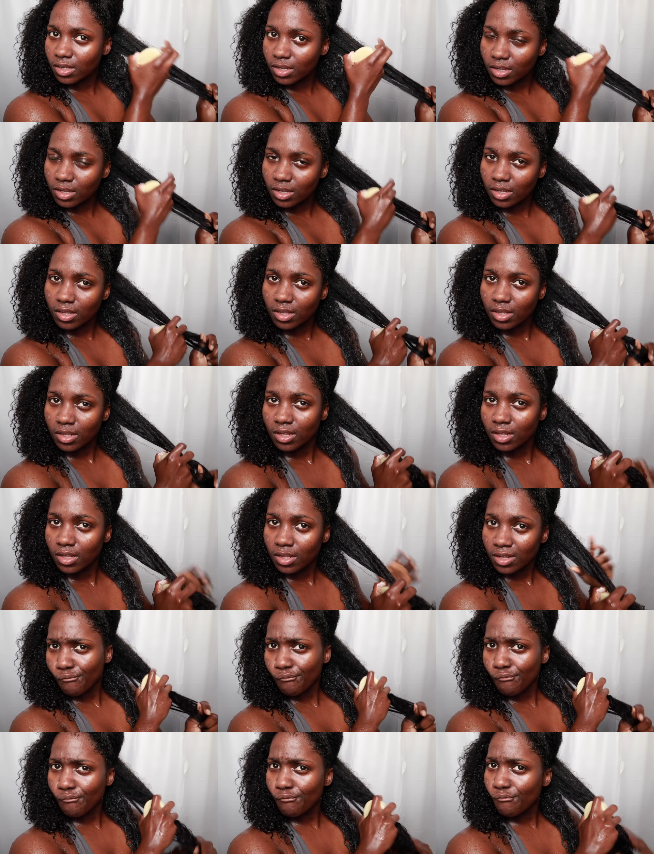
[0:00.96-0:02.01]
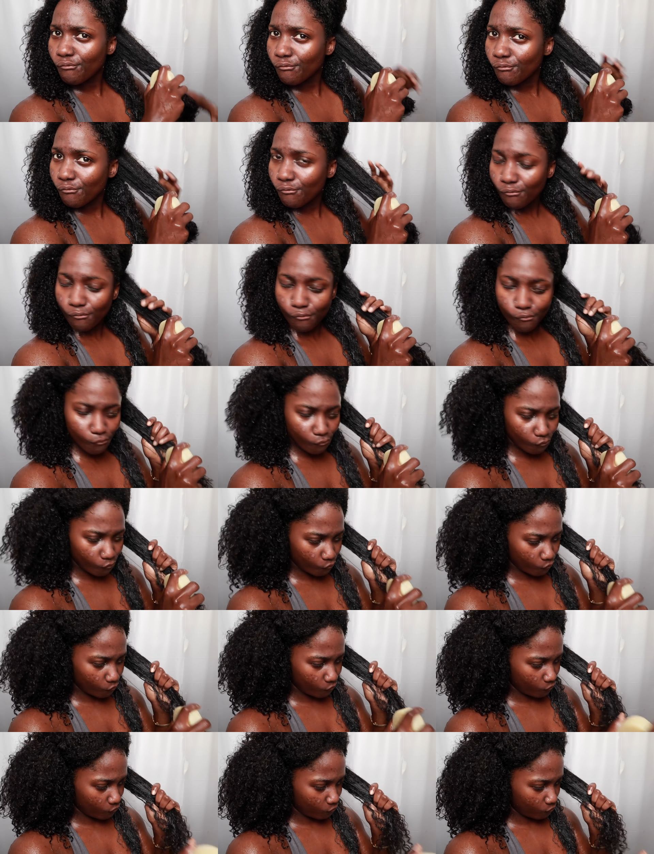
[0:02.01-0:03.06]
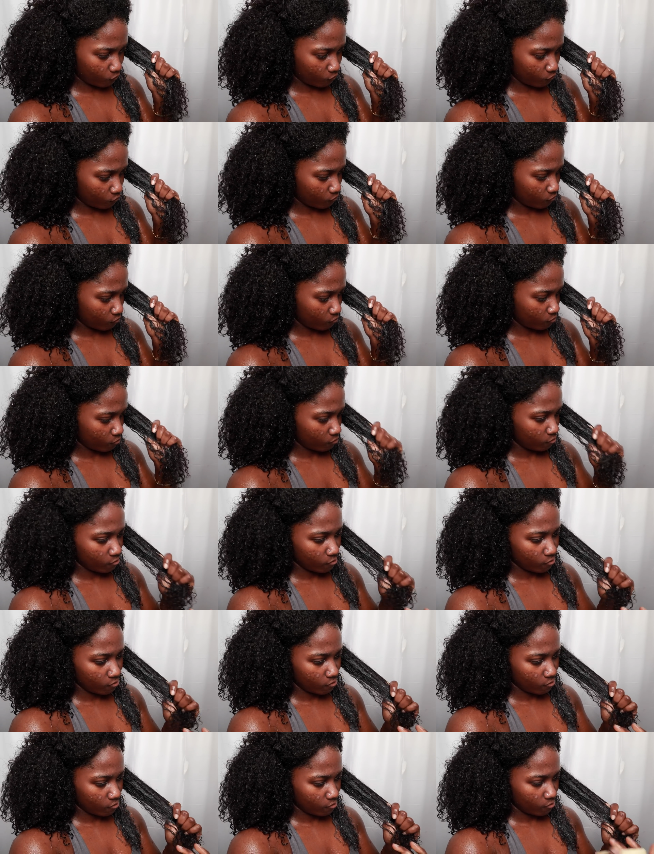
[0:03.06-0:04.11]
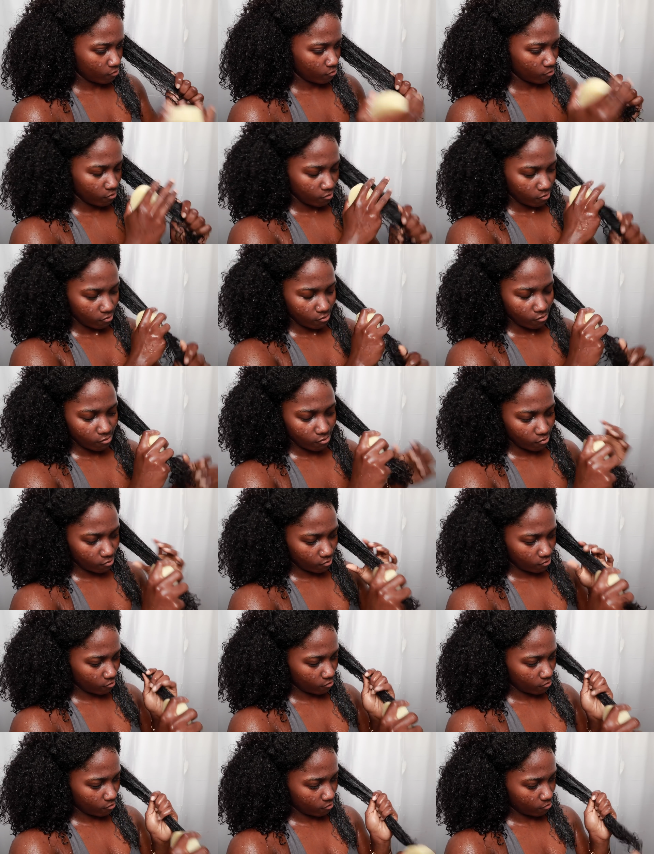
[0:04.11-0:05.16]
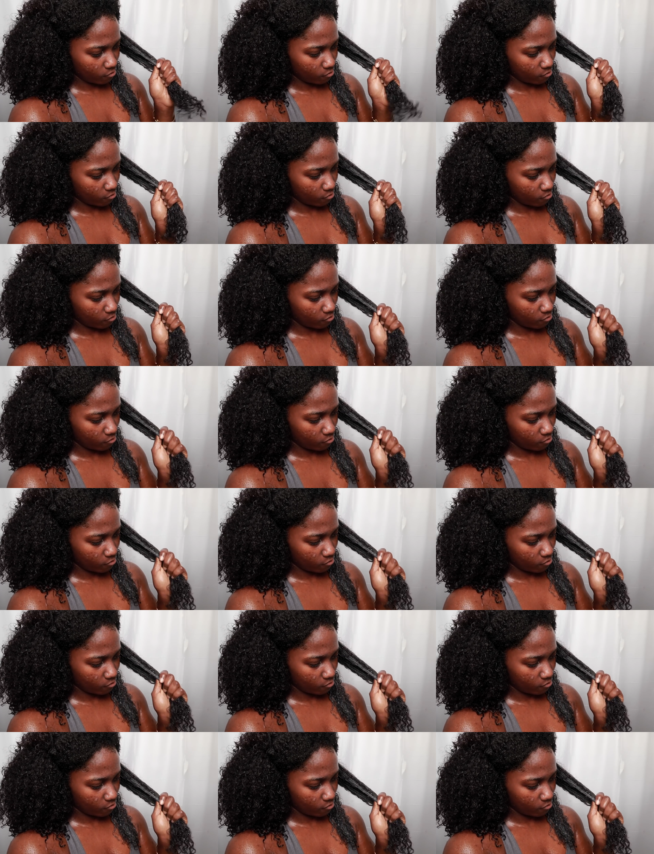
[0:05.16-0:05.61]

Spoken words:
No one is speaking in this clip.